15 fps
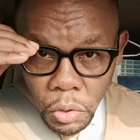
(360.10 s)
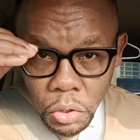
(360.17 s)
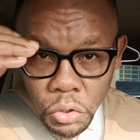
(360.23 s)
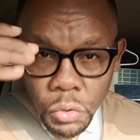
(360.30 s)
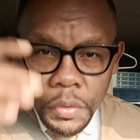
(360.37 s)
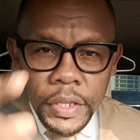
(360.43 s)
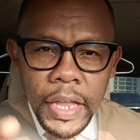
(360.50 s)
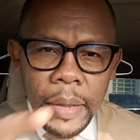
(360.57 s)

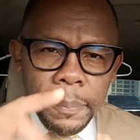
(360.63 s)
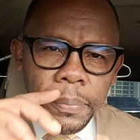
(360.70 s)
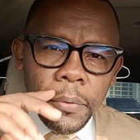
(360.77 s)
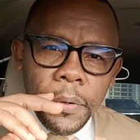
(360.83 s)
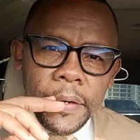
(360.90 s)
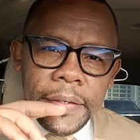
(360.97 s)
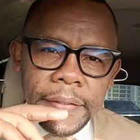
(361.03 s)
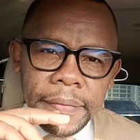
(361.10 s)
to the
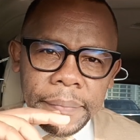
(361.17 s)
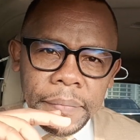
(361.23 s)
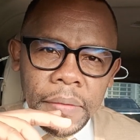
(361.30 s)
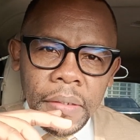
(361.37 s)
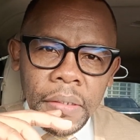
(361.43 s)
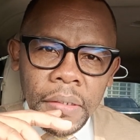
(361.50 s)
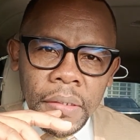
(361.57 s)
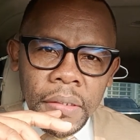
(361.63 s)
employee.
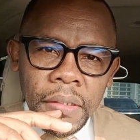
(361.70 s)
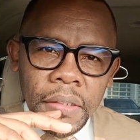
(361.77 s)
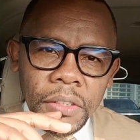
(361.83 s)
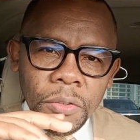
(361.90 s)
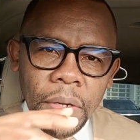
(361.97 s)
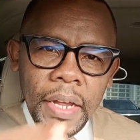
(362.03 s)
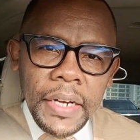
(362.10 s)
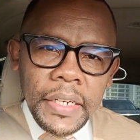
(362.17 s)

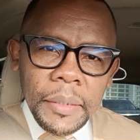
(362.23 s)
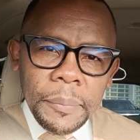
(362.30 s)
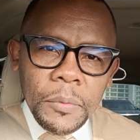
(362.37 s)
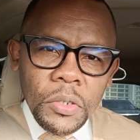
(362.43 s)
You end up